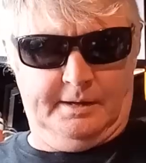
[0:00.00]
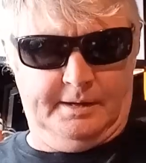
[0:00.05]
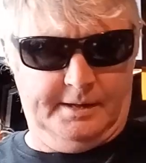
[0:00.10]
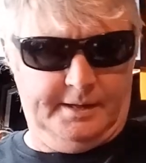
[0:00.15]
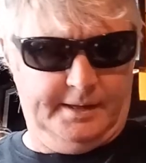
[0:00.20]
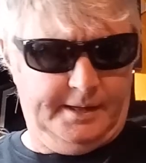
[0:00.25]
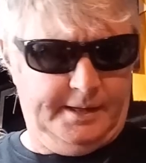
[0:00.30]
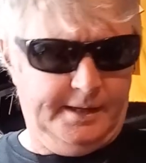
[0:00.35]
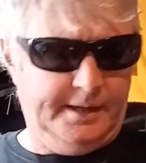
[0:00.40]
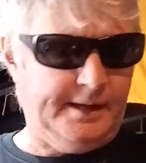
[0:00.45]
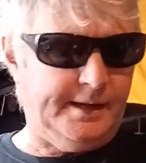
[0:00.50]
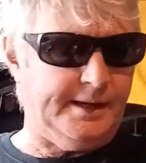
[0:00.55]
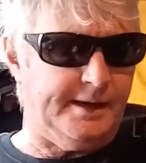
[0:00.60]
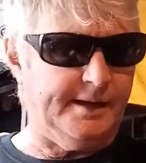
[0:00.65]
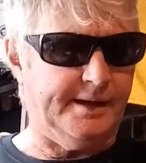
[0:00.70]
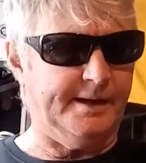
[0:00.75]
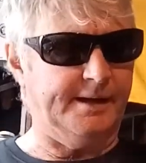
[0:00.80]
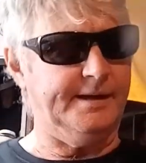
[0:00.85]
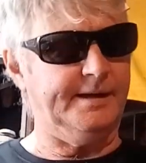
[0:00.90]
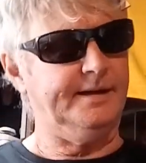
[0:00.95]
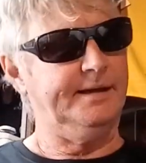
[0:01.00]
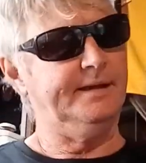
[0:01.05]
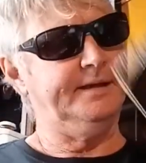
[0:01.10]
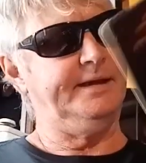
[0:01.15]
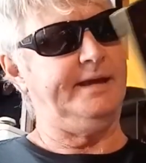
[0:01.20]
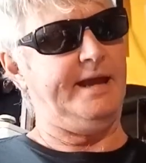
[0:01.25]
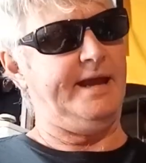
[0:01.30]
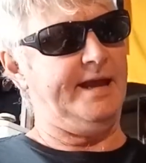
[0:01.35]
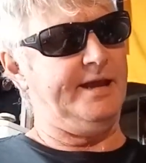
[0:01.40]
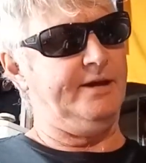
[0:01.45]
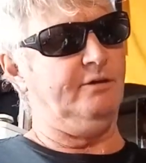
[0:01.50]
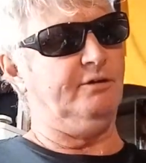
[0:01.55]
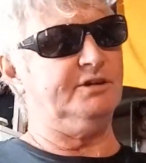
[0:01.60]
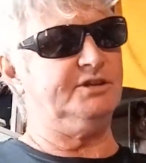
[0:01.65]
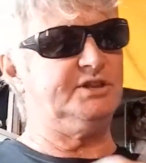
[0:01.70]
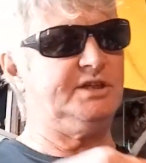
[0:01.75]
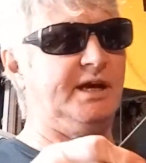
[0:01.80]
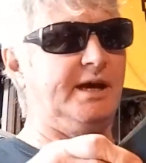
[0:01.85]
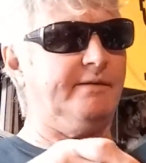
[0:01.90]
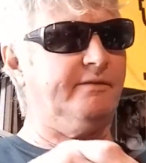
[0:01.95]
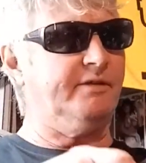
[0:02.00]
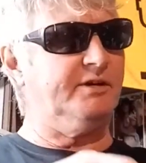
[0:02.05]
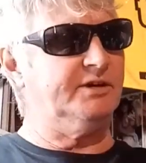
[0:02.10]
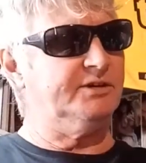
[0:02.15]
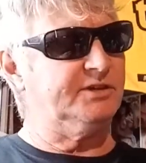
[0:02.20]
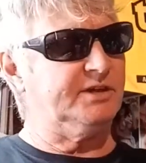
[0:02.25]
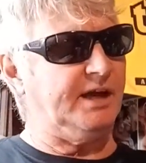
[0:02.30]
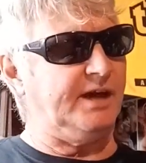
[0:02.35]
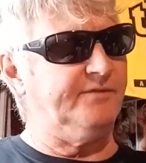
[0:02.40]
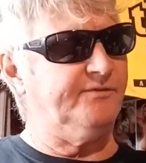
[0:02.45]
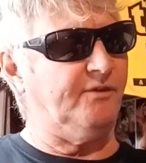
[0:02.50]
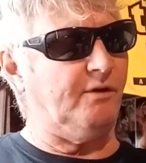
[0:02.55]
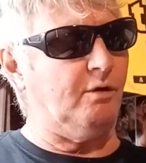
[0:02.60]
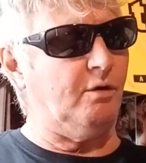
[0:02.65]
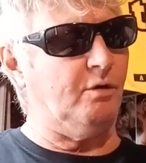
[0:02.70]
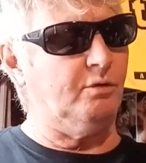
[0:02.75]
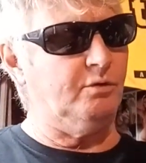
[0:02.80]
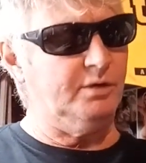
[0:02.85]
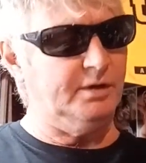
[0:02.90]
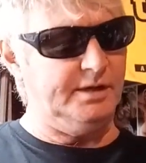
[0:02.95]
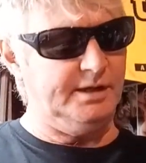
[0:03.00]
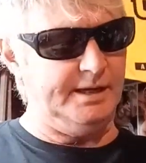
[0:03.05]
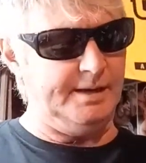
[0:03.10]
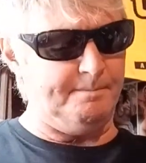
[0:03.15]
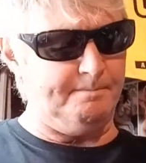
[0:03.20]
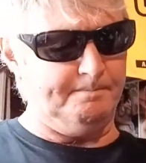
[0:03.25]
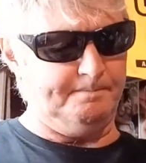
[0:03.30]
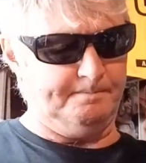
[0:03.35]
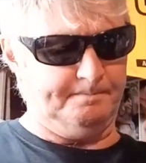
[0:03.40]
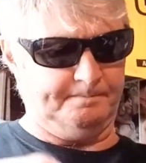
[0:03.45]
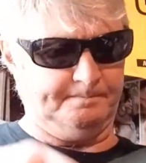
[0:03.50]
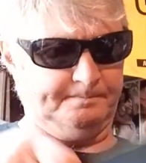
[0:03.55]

And nice covers, gatefold. Yep.